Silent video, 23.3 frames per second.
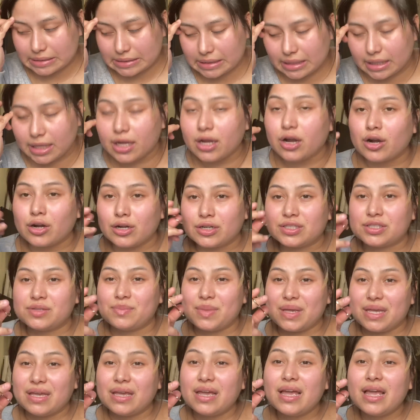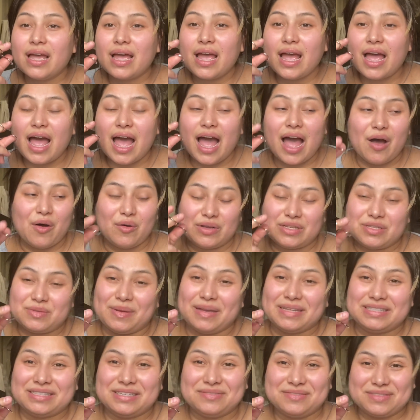it hurts me how
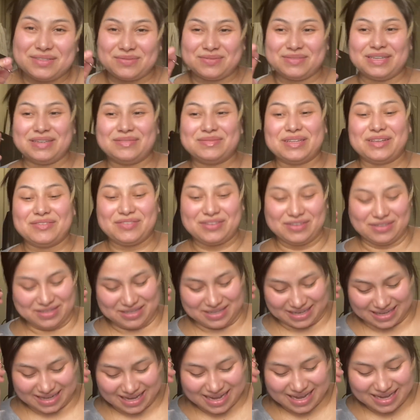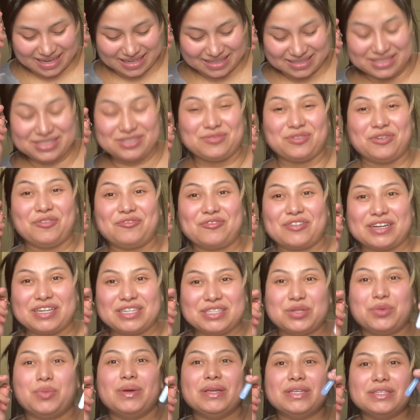expensive sometimes I feel like. Just for a freaking
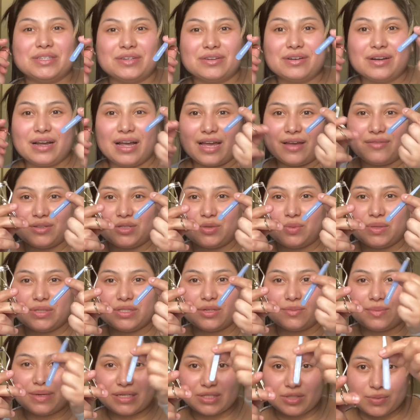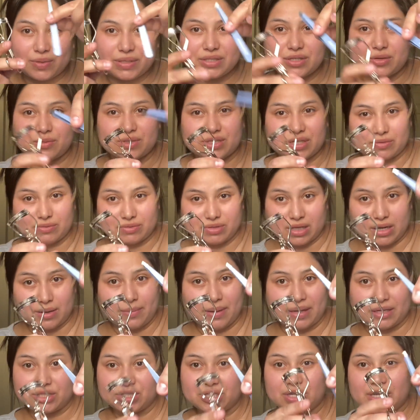tweezer. I have a Tweezerman tweezer, which I was gonna
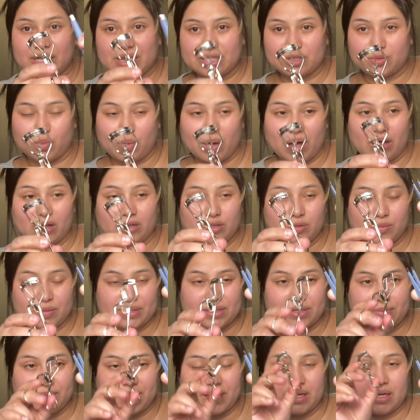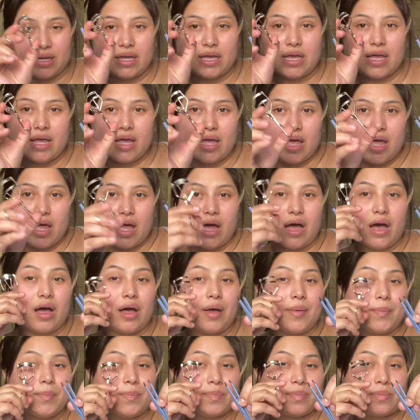mention as well. Tweezerman
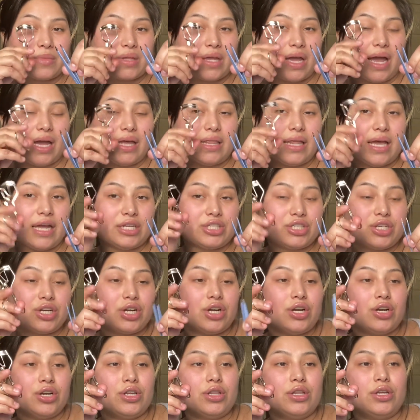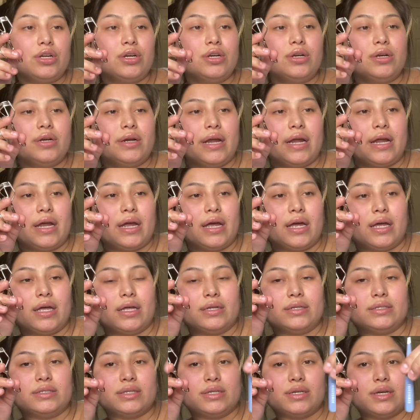eyelash curler
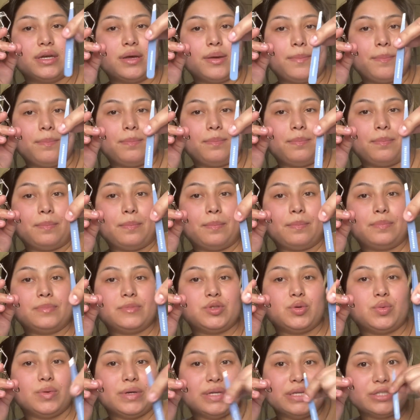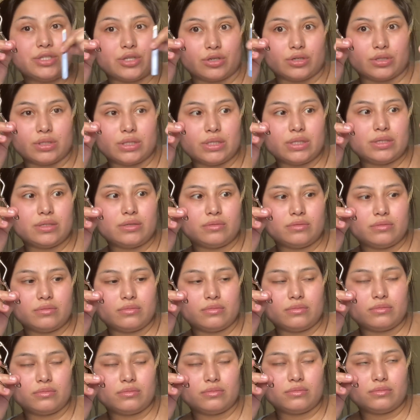and tweezers.
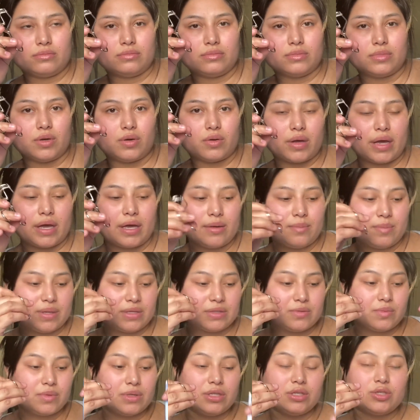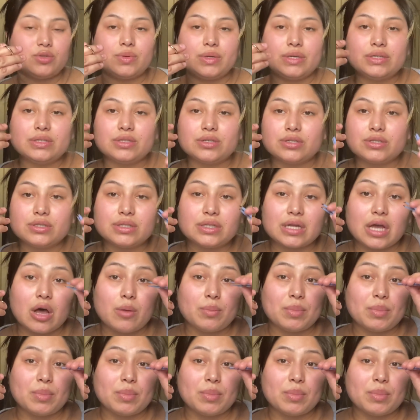Okay, because we need tweezers to help